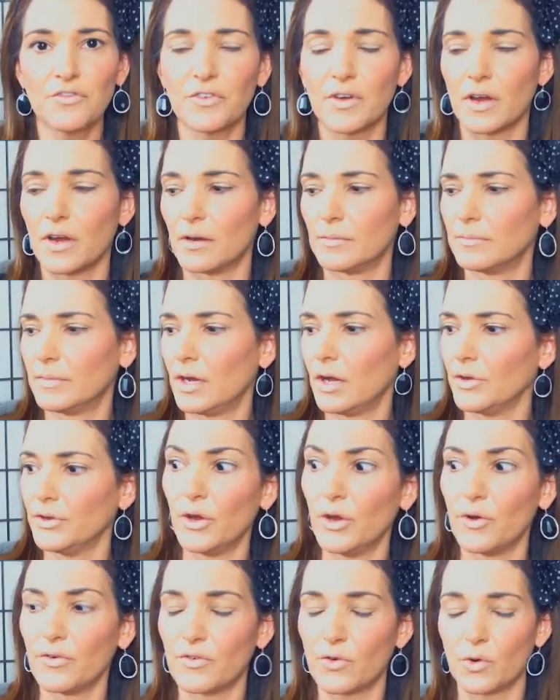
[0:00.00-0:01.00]
I'll know,
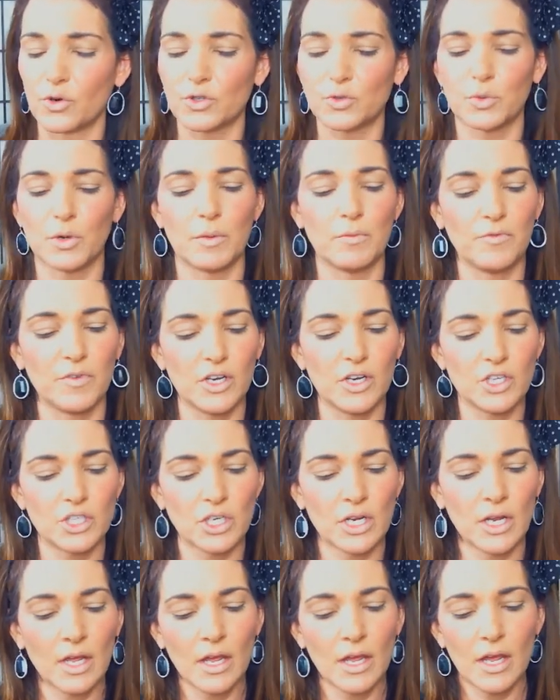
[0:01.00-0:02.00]
of course, when I'm finished.
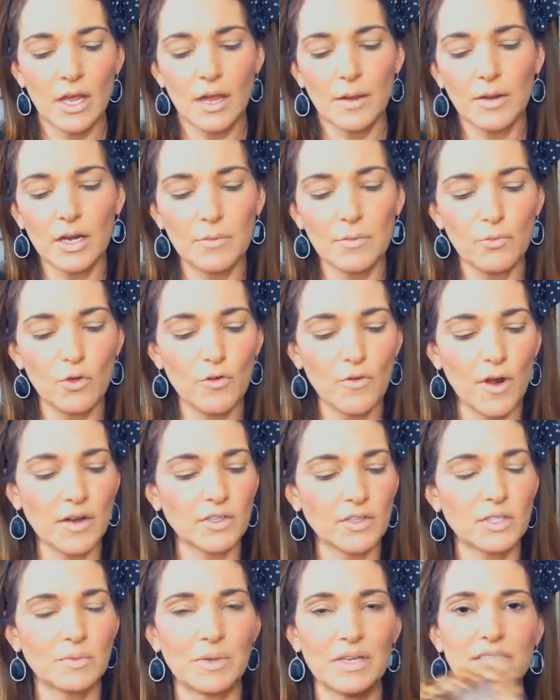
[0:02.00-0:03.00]
I'm going to move on
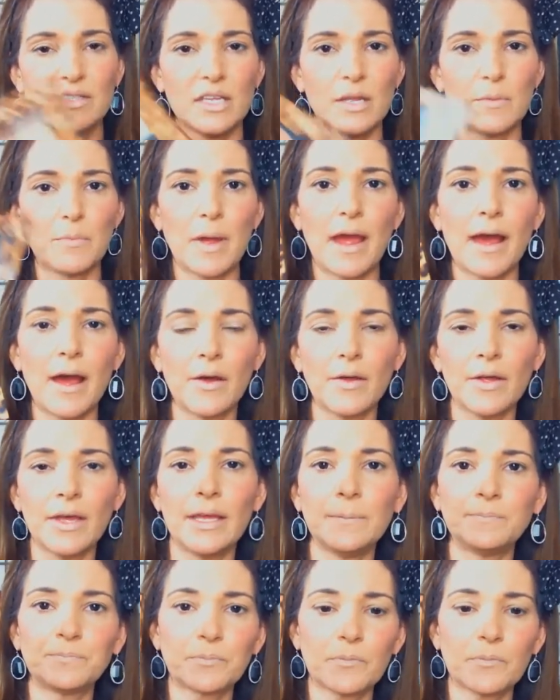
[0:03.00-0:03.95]
to my Z palette.